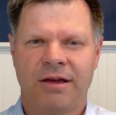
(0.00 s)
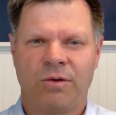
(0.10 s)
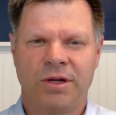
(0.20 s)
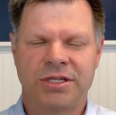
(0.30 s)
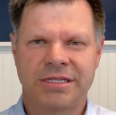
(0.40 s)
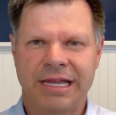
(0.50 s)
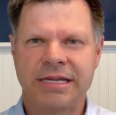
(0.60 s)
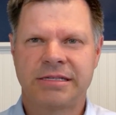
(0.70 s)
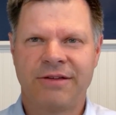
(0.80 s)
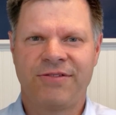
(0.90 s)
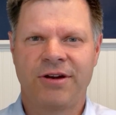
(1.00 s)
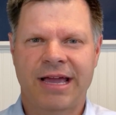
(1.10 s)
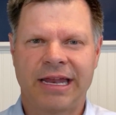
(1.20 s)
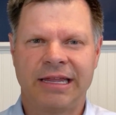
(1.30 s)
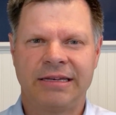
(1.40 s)
which is less than the feeder
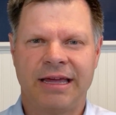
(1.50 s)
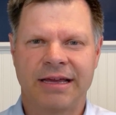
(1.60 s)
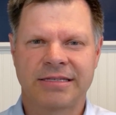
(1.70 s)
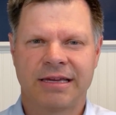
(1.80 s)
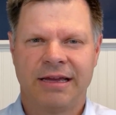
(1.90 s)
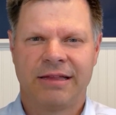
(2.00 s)
cattle index,